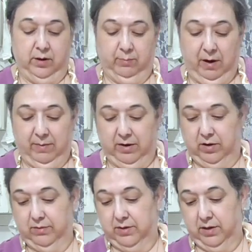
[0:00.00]
You probably could
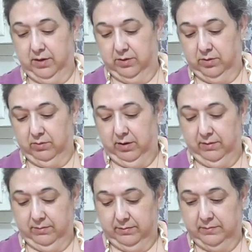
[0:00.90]
use any kind of
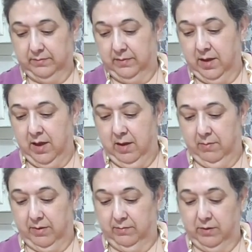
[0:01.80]
string,
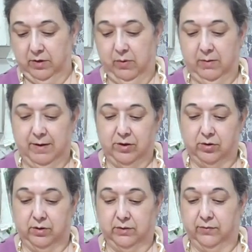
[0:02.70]
but you want to make
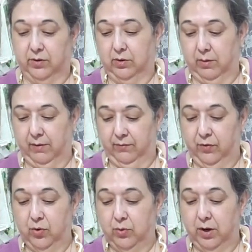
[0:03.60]
sure it's food
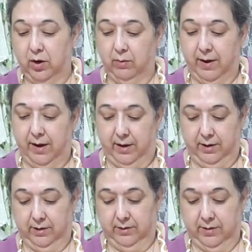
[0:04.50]
grade